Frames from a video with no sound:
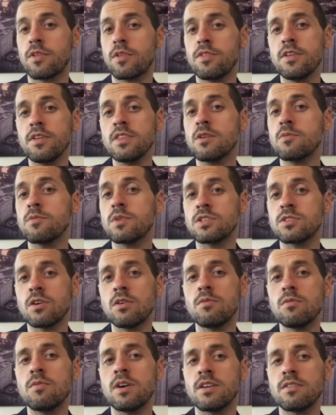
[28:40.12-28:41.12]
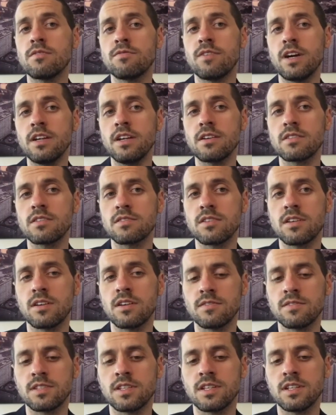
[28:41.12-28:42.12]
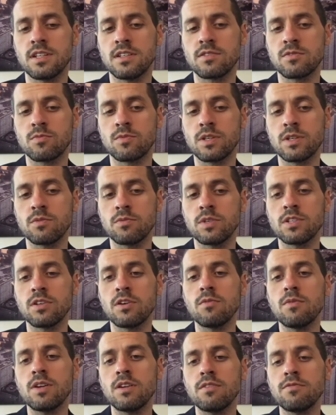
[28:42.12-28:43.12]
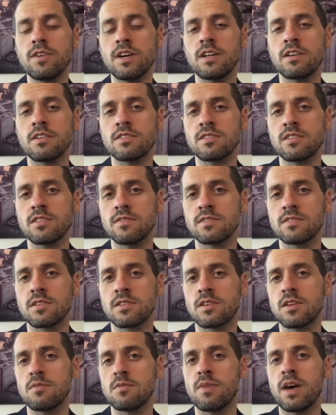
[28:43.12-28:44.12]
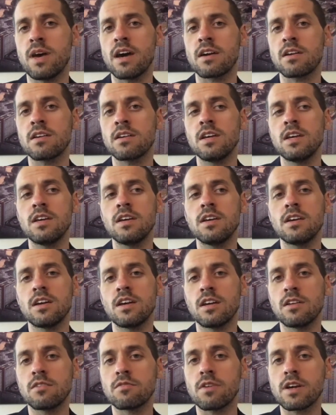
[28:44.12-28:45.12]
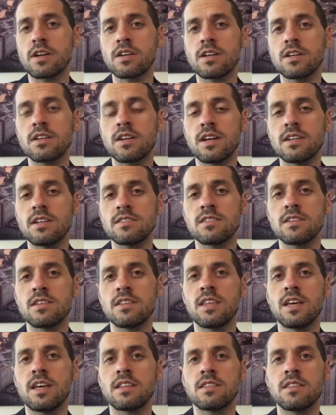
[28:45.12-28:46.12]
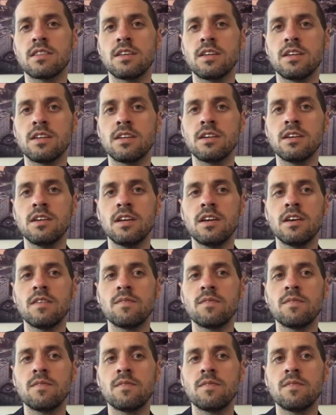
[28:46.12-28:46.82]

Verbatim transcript: the thing that we don't want to find ourselves in is we, we don't want to find ourselves looking back and recognizing that the,